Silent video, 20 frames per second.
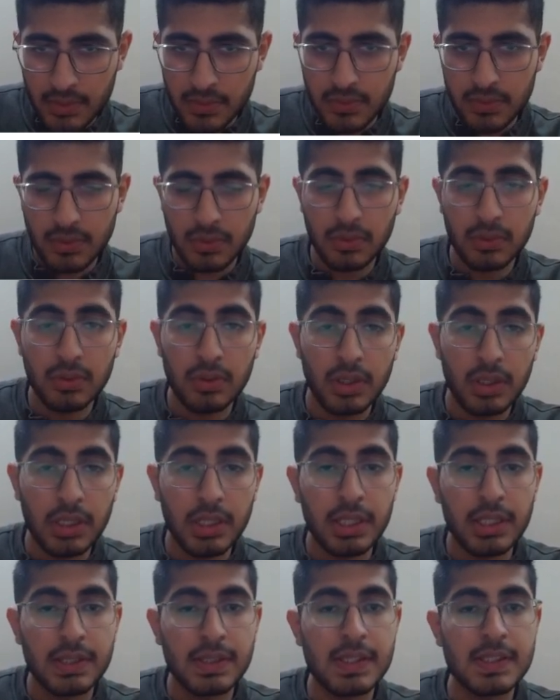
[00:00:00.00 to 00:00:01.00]
So
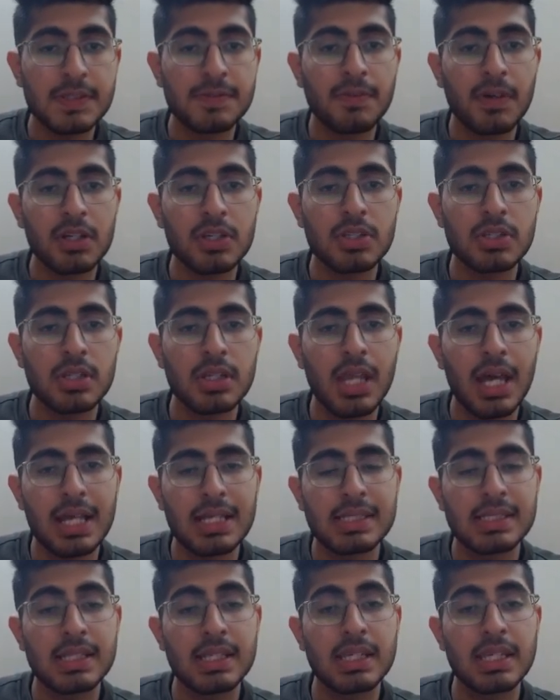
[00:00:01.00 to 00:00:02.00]
this function,
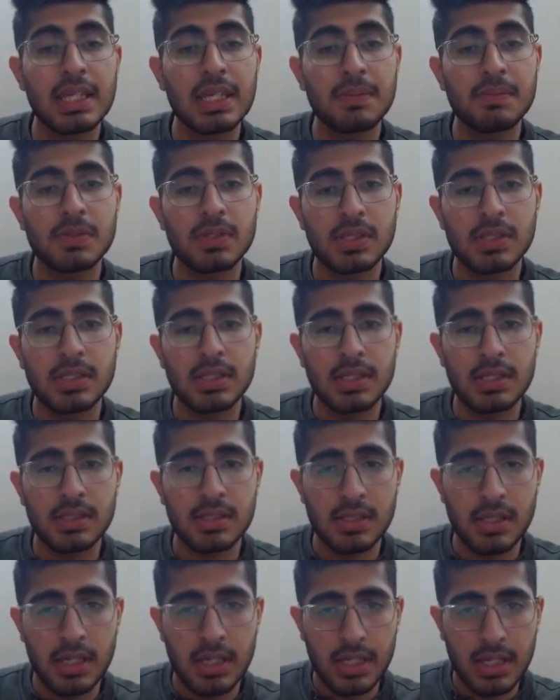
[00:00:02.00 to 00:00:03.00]
as the name
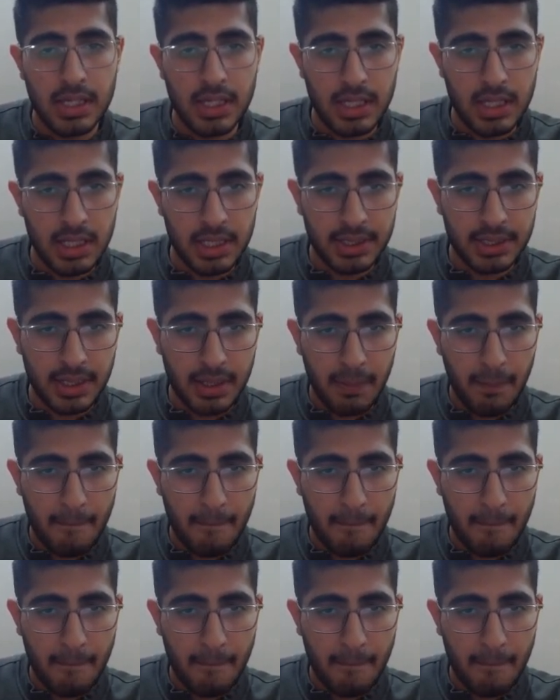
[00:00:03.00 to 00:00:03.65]
suggests, it